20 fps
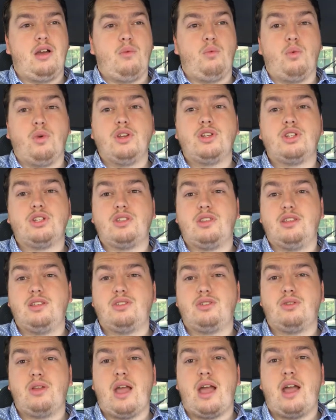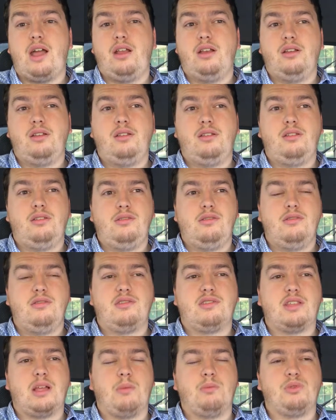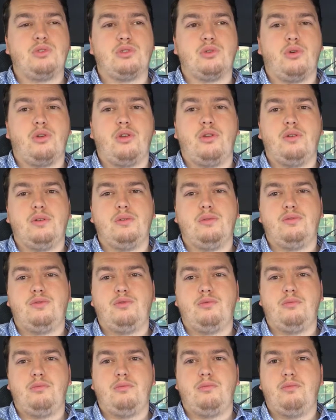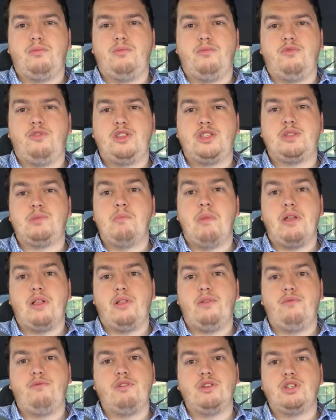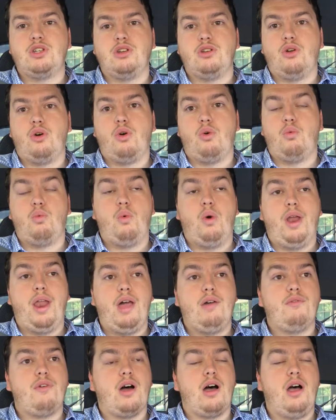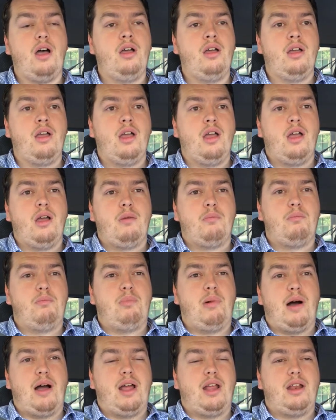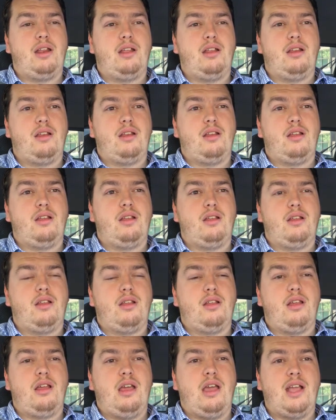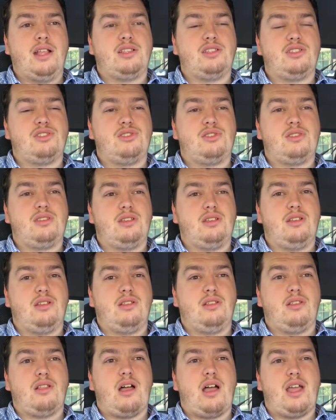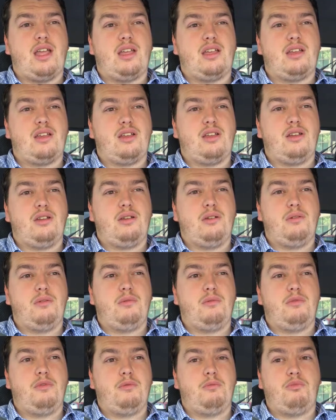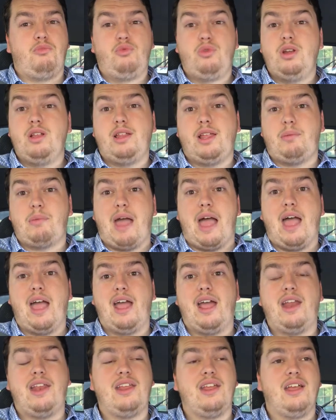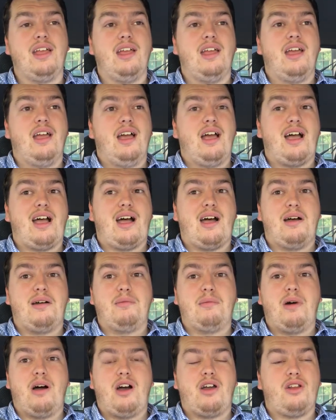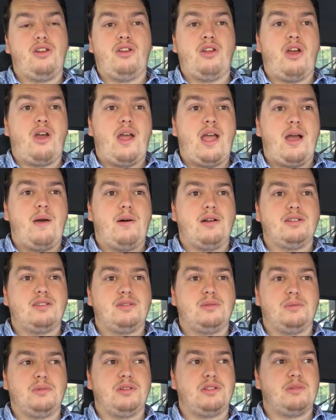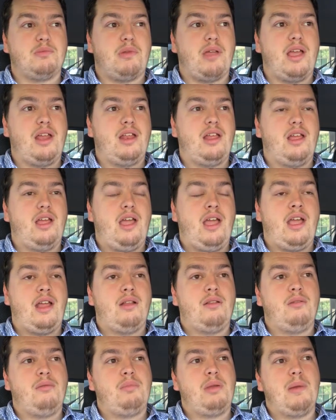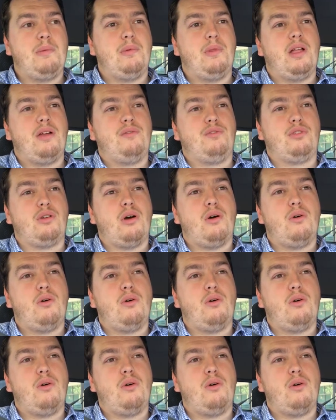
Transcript: wish this had some sort of smell of vision or whatever, but it's like really bad. I don't know how else to explain it. And people have